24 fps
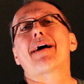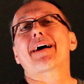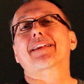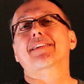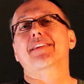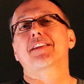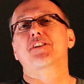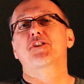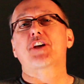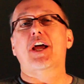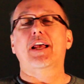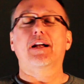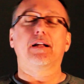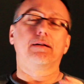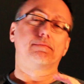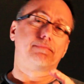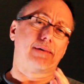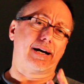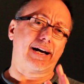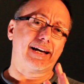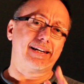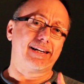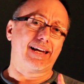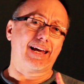to the channel.
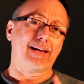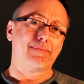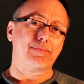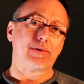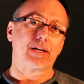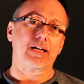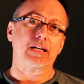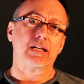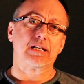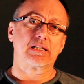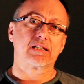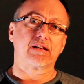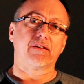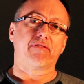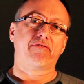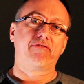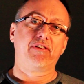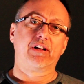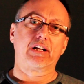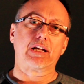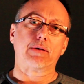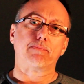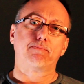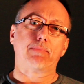My name is
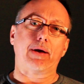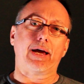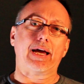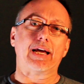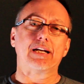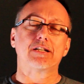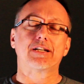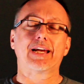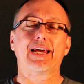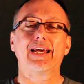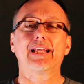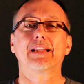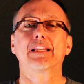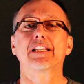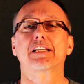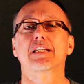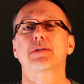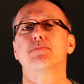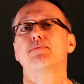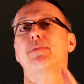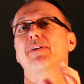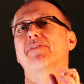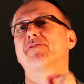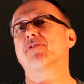Phillip Page. Hey
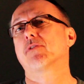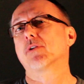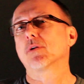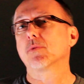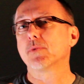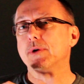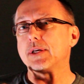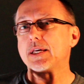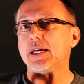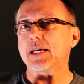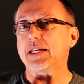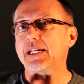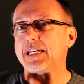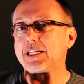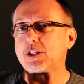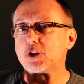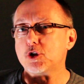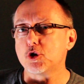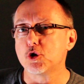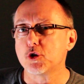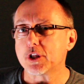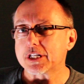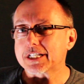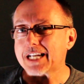listen, before we get
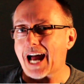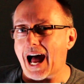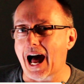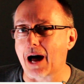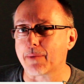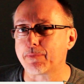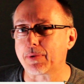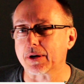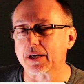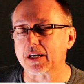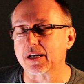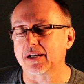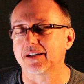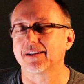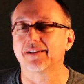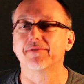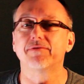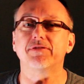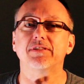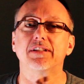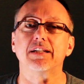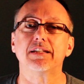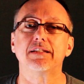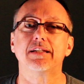into the topic of
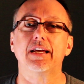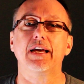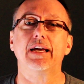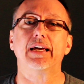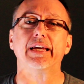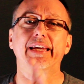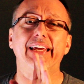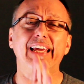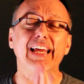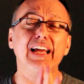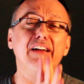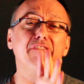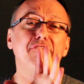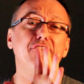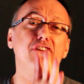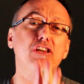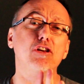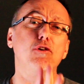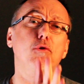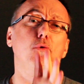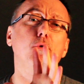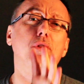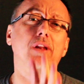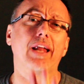today, if
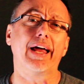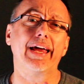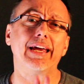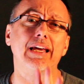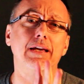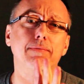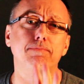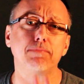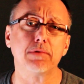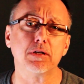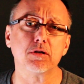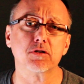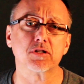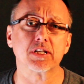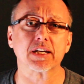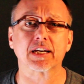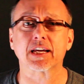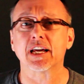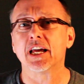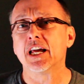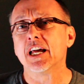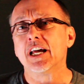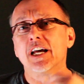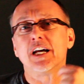you like music
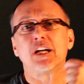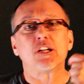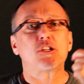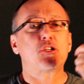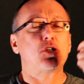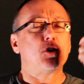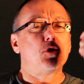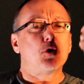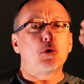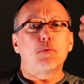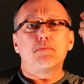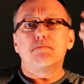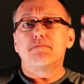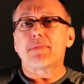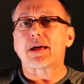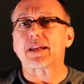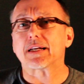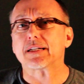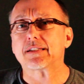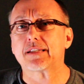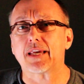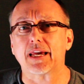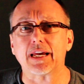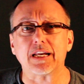to
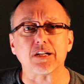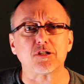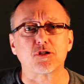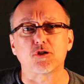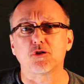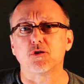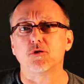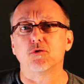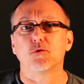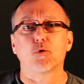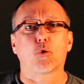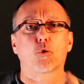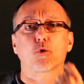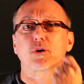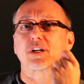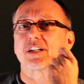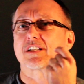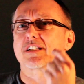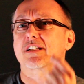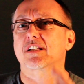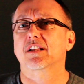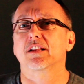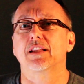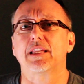meditate to, or to
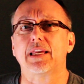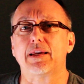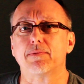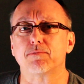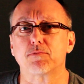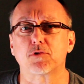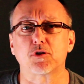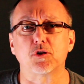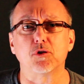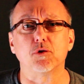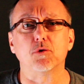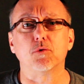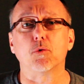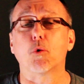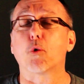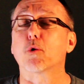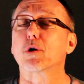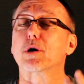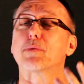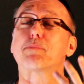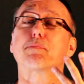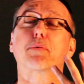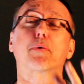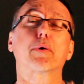sleep to, or
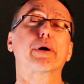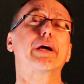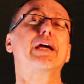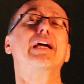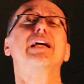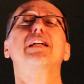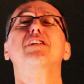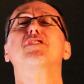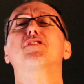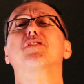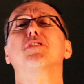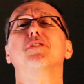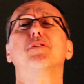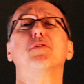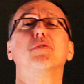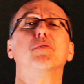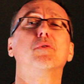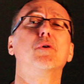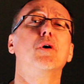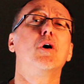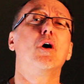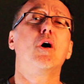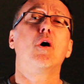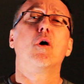to pray to,
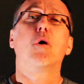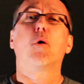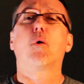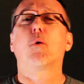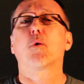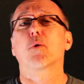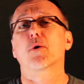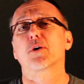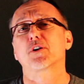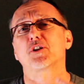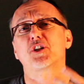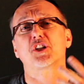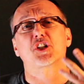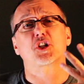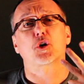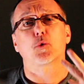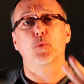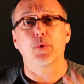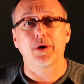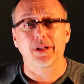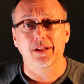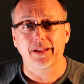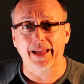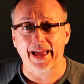or just to
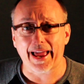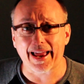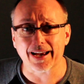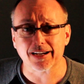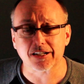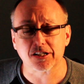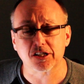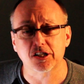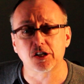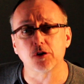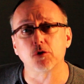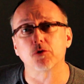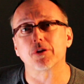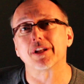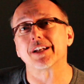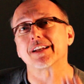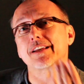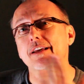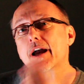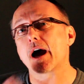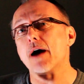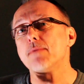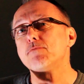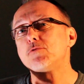relax to, then
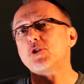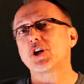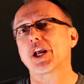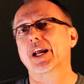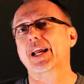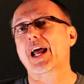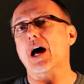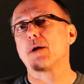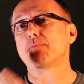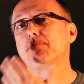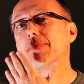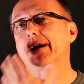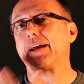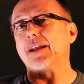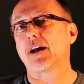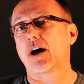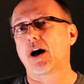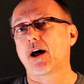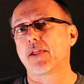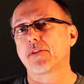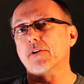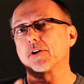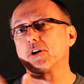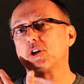come check out my
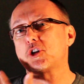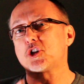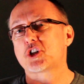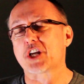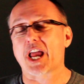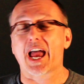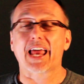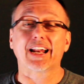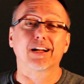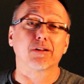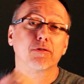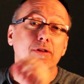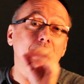other channel,